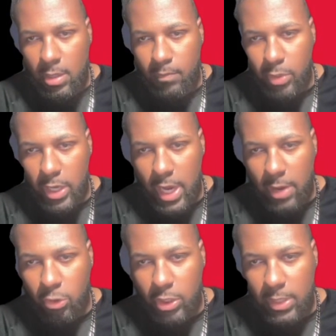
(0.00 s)
But I
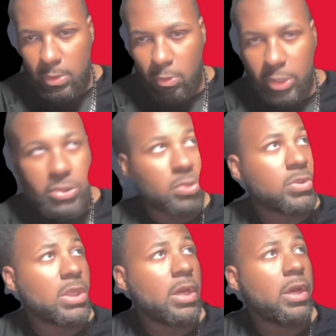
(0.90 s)
will give the
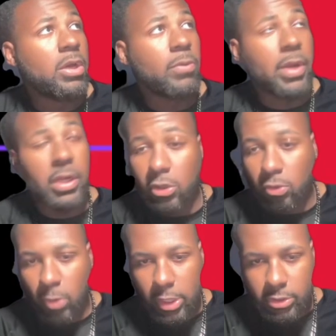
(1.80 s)
Raiders credit here.
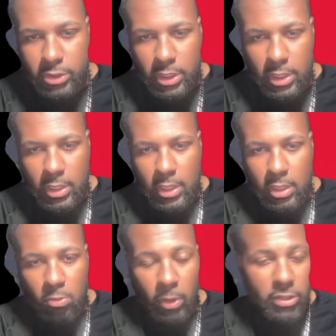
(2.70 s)

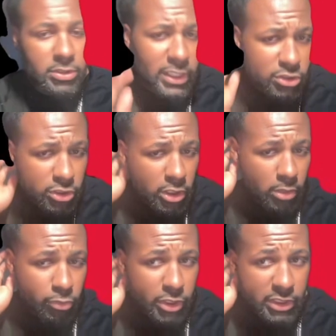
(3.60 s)
Raiders actually done
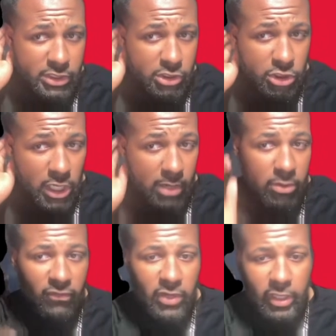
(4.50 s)
a pretty decent job
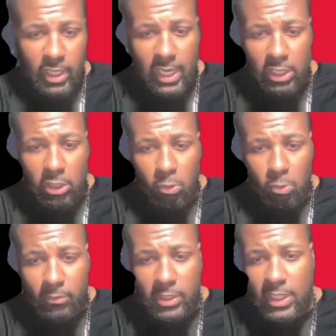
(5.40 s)
of like hanging
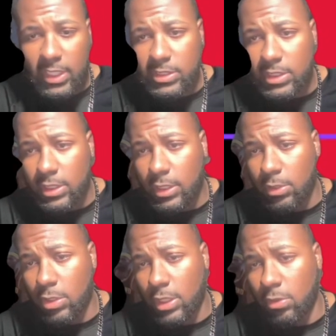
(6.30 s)
around with
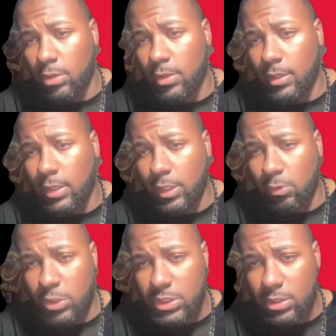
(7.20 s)
KC in like
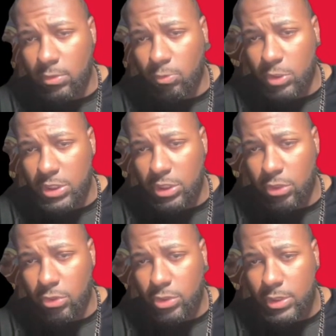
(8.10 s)
recent
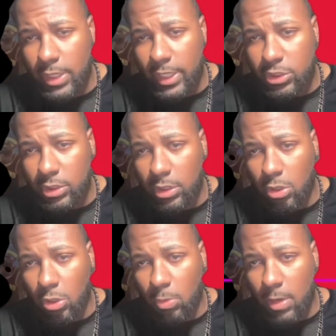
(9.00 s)
years. They actually
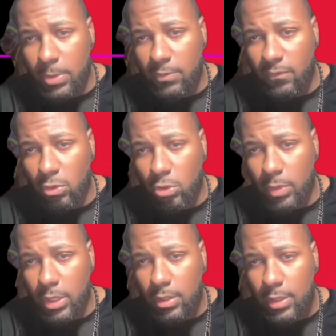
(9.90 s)
hung around with them for a little
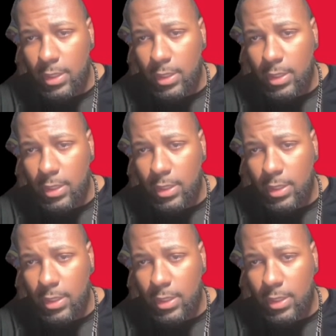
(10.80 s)
bit,